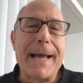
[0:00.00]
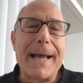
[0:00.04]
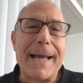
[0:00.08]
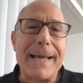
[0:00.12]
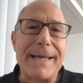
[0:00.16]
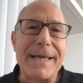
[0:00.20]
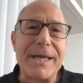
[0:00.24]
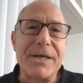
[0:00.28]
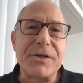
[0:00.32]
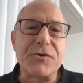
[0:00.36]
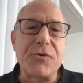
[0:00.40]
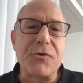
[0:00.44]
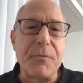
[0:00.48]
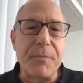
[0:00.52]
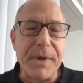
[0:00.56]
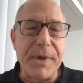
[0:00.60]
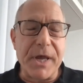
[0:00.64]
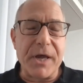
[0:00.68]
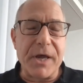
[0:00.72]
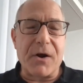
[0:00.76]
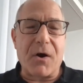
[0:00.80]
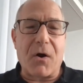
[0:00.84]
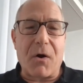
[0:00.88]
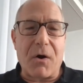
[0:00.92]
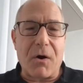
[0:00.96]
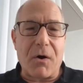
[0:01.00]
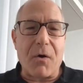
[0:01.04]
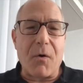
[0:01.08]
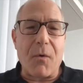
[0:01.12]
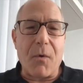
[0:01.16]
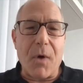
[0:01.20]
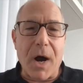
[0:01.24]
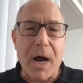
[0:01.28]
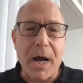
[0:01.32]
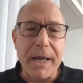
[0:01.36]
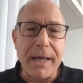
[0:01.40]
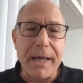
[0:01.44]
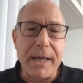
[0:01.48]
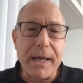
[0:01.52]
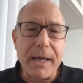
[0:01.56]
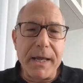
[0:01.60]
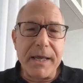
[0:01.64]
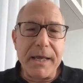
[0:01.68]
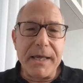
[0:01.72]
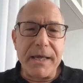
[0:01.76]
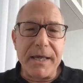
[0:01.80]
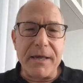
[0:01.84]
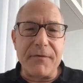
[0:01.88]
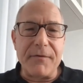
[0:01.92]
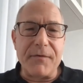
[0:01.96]
I guess it would be an ROI,
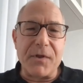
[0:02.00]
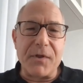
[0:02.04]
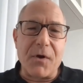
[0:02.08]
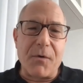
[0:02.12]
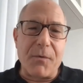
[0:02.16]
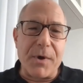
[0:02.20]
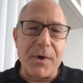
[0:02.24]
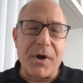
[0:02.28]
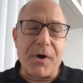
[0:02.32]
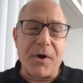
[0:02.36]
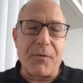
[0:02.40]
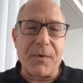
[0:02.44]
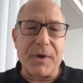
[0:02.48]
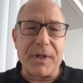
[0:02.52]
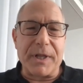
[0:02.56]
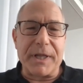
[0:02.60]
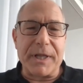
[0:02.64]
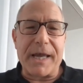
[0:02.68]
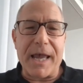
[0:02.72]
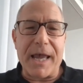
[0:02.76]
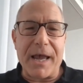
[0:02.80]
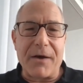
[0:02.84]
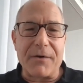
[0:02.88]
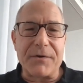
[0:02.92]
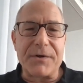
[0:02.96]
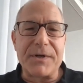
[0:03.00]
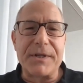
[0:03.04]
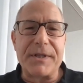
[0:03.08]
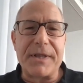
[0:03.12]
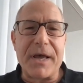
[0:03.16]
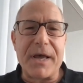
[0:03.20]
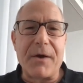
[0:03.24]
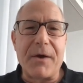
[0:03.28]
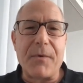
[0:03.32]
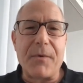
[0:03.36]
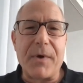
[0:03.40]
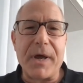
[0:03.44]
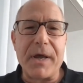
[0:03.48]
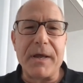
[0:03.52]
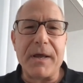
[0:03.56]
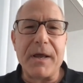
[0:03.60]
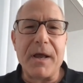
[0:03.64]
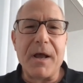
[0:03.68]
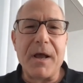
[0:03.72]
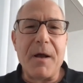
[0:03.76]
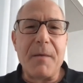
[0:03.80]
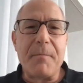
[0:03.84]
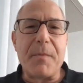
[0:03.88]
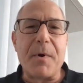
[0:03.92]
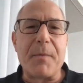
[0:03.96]
even though we don't really count it that way.
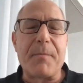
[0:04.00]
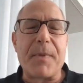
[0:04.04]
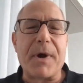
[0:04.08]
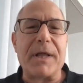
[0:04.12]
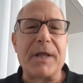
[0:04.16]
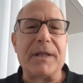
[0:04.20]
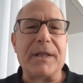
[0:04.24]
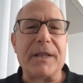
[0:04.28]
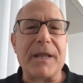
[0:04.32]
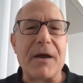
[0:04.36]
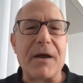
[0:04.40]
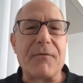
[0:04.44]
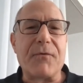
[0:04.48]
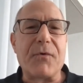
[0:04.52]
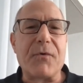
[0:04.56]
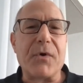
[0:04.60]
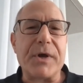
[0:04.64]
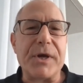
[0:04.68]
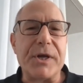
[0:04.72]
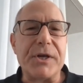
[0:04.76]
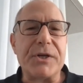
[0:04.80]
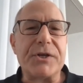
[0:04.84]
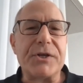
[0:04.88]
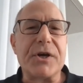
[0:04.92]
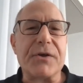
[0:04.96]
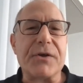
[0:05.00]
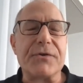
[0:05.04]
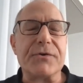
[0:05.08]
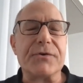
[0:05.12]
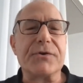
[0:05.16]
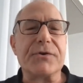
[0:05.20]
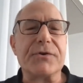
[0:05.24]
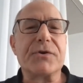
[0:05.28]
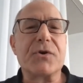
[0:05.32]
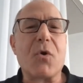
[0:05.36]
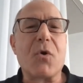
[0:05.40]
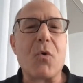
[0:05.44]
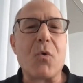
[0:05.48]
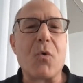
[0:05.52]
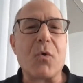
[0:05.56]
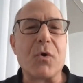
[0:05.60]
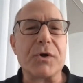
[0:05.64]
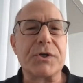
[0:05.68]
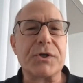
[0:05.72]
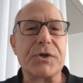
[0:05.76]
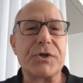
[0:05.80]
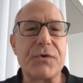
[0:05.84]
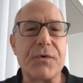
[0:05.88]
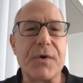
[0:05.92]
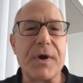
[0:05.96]
But by leveraging each other's
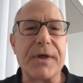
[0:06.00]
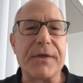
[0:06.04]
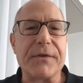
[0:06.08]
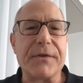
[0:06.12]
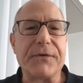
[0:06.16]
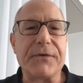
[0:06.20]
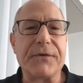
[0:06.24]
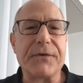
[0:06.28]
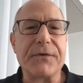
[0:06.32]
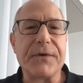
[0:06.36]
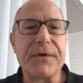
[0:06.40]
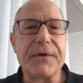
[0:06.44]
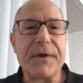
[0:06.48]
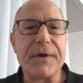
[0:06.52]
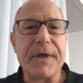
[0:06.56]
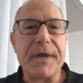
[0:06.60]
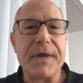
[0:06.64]
core strengths